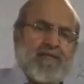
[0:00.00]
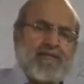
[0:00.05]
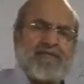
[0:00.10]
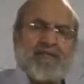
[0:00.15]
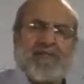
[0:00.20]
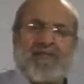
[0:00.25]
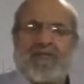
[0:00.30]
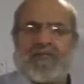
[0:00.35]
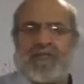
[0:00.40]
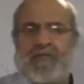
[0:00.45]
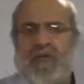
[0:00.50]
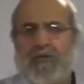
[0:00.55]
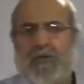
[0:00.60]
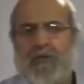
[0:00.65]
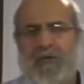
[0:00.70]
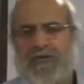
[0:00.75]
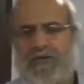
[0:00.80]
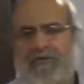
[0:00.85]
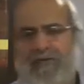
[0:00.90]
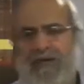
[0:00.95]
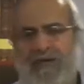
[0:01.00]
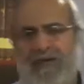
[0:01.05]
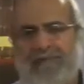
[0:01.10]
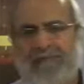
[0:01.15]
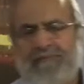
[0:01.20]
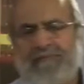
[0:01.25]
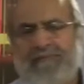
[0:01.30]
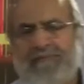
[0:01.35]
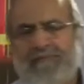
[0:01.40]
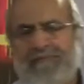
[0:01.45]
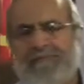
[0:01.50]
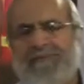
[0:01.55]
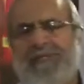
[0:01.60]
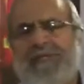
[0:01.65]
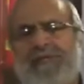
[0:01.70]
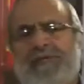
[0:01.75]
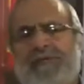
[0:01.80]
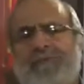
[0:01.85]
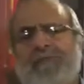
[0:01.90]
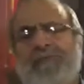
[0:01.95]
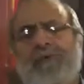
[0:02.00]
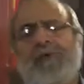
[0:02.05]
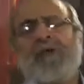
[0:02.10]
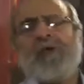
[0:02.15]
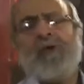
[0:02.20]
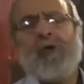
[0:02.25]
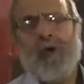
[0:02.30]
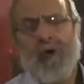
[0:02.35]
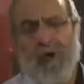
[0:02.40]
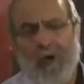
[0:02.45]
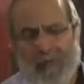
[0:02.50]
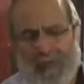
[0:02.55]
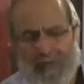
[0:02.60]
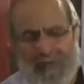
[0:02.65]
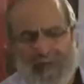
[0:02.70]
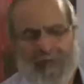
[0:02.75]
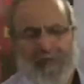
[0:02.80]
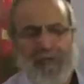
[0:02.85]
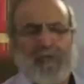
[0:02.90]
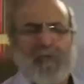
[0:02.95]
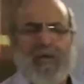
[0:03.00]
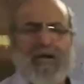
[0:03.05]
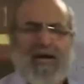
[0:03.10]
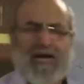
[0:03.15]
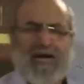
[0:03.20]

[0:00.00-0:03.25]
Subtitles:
If there is no alif lam, then normally you